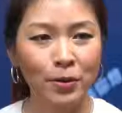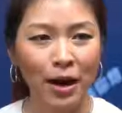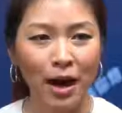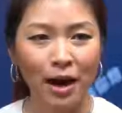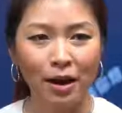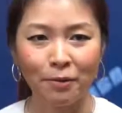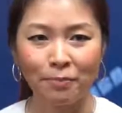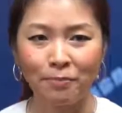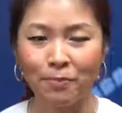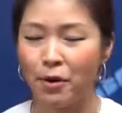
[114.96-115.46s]

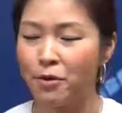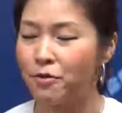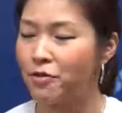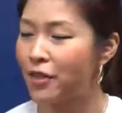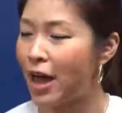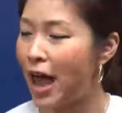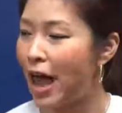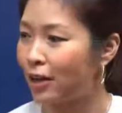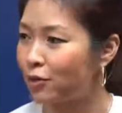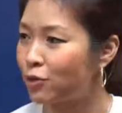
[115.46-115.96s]
on both
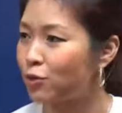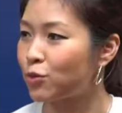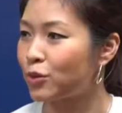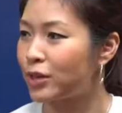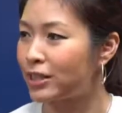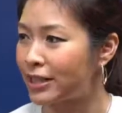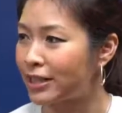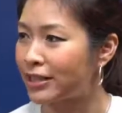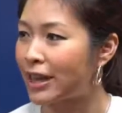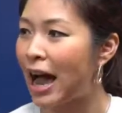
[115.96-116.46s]
Android
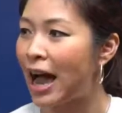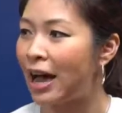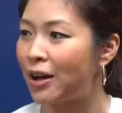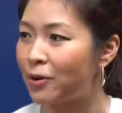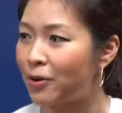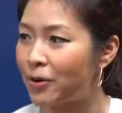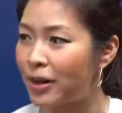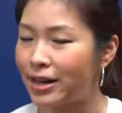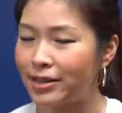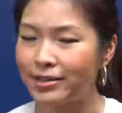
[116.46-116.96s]
and
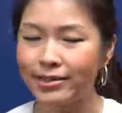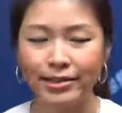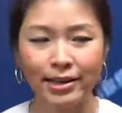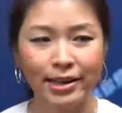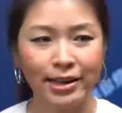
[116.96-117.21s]
iOS.